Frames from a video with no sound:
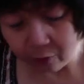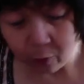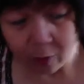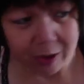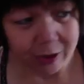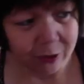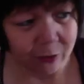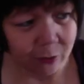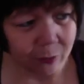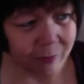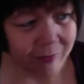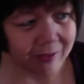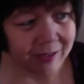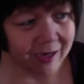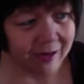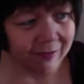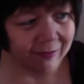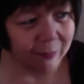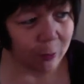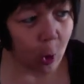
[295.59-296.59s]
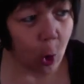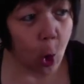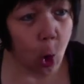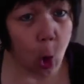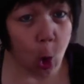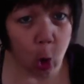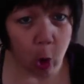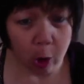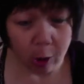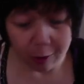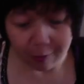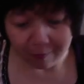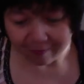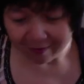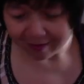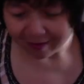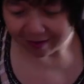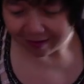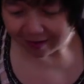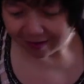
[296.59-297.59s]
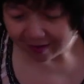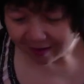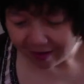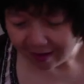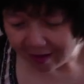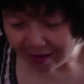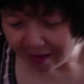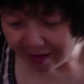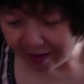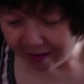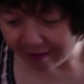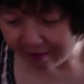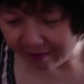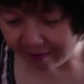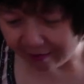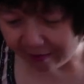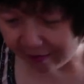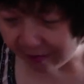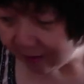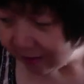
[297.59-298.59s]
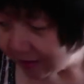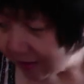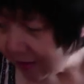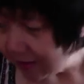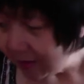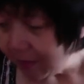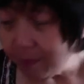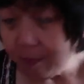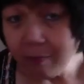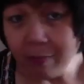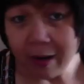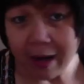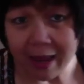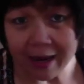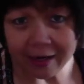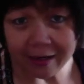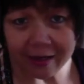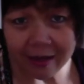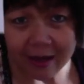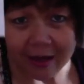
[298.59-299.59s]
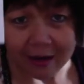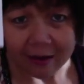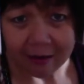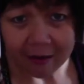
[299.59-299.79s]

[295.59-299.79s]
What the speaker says: want to test all uh, black ink,